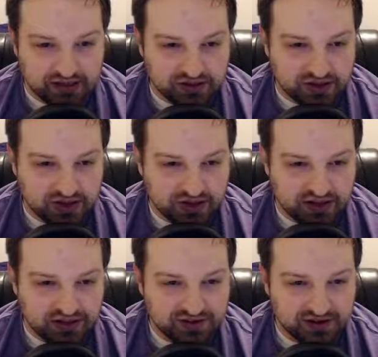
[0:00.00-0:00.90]

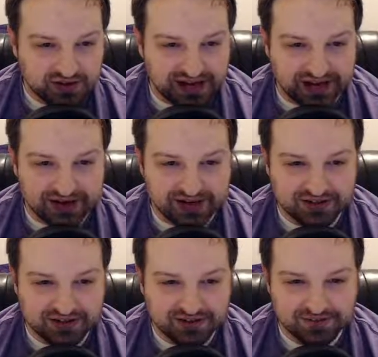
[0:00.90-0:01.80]
All right.
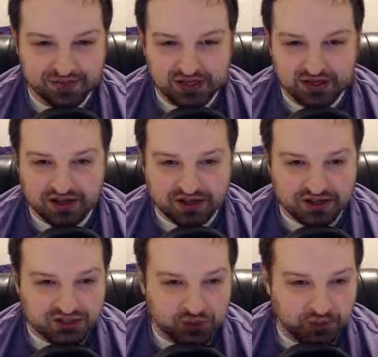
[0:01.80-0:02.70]

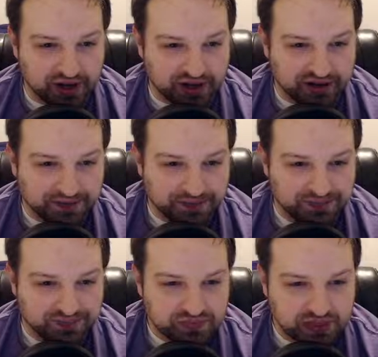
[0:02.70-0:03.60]
So monk.
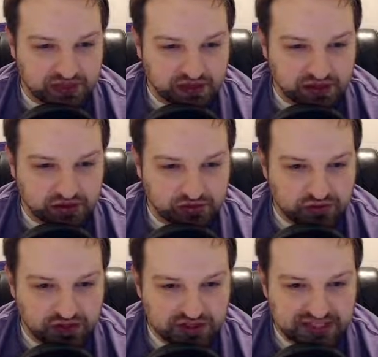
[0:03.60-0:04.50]
Through
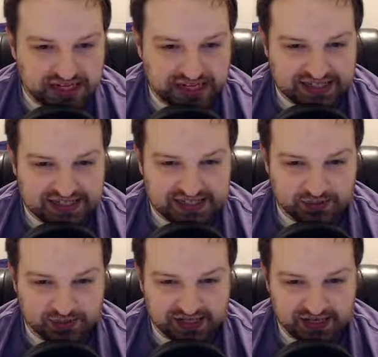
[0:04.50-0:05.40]
long-standing
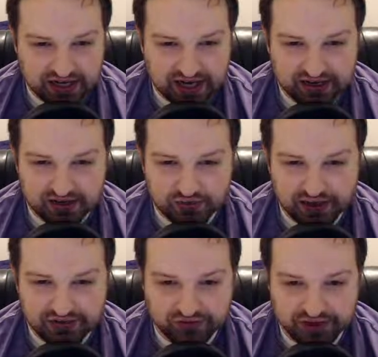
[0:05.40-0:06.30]
discipline and
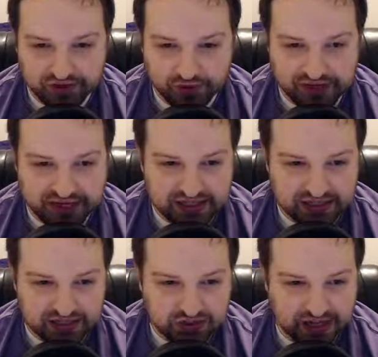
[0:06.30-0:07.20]
unwavering
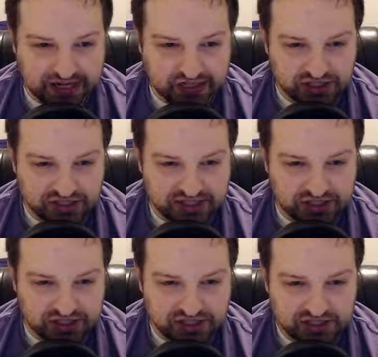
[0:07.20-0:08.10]
obedience to ancient
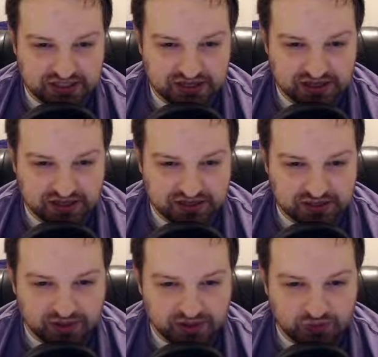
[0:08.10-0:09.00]
teachings, the
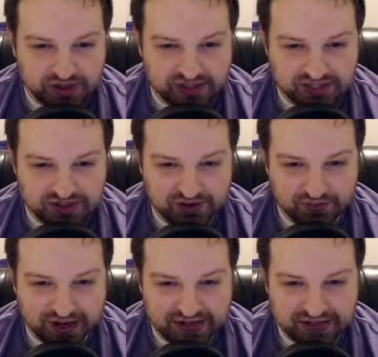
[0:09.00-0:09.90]
monk wields their
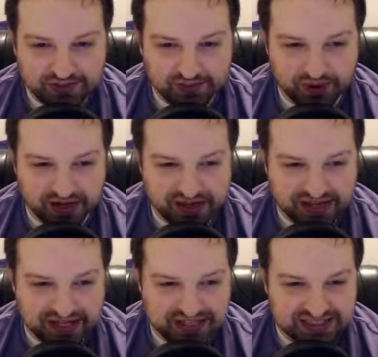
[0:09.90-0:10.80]
mind and body
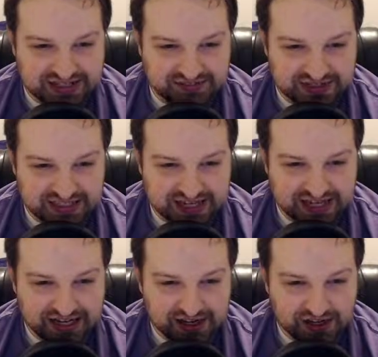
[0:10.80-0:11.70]
as a
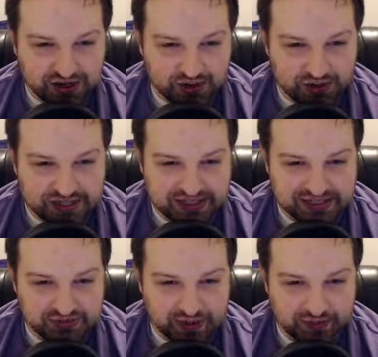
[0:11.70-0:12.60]
devastating,
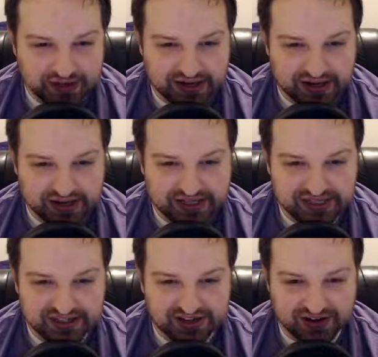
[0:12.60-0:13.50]
holistic weapon
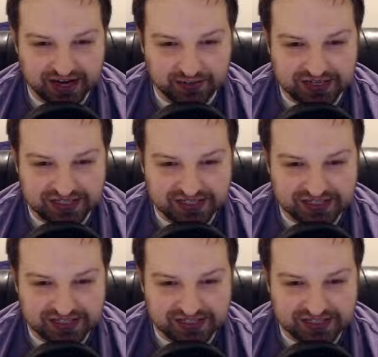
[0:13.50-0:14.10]
against their enemies.